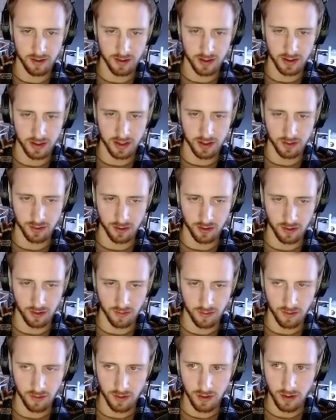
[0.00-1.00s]
Discord
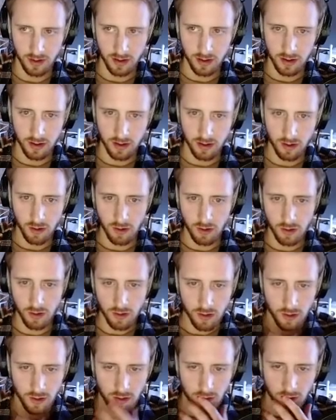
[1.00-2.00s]
off.
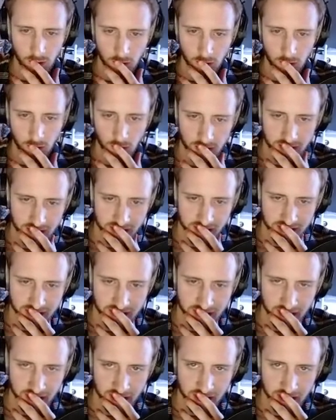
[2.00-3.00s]
Oh, it's gonna
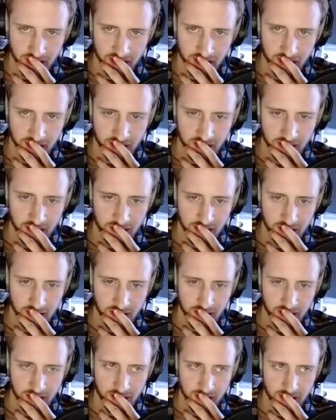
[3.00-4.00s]
C9.
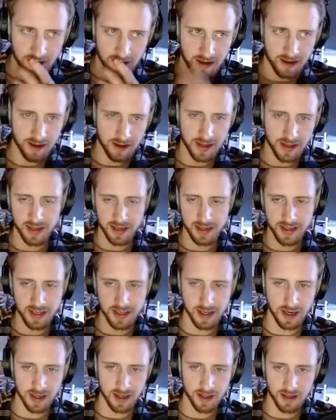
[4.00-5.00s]
They're gonna
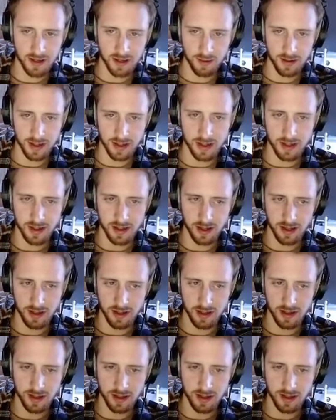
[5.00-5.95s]
C9. There's no one that can touch.